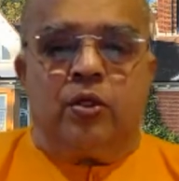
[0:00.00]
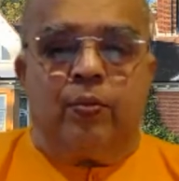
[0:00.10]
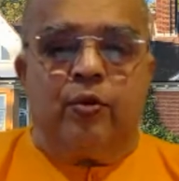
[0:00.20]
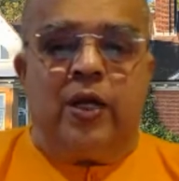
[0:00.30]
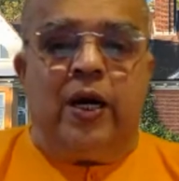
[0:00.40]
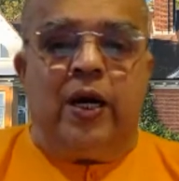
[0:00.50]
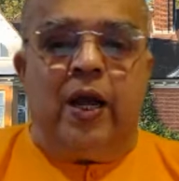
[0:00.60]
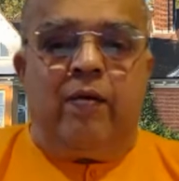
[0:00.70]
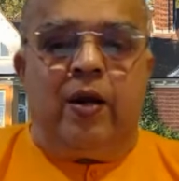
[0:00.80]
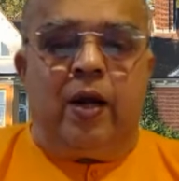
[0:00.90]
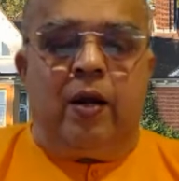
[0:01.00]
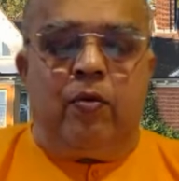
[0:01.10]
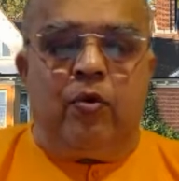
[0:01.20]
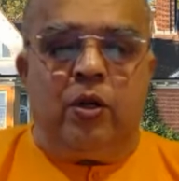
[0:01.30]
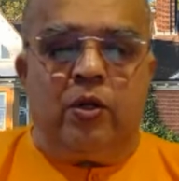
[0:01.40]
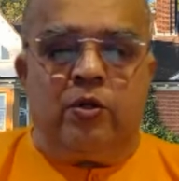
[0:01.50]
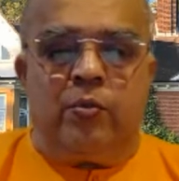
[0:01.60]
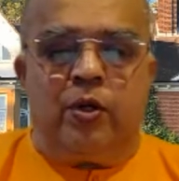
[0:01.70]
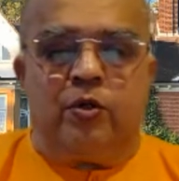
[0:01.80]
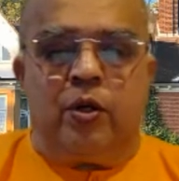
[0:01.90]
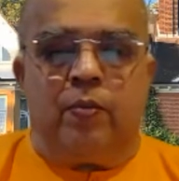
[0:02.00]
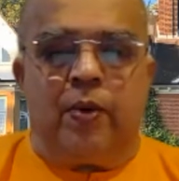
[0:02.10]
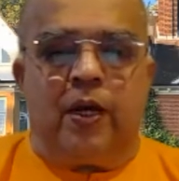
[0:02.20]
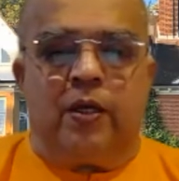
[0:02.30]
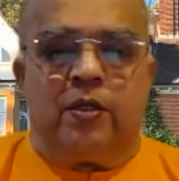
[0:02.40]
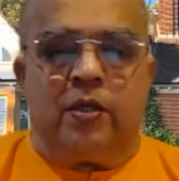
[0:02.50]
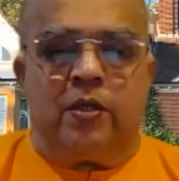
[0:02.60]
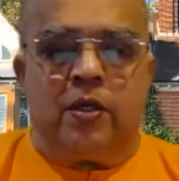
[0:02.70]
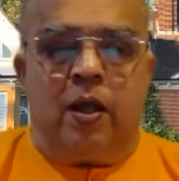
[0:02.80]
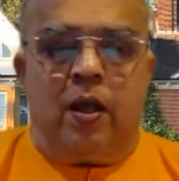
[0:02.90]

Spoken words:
Suppose I die when I am doing spiritual practices.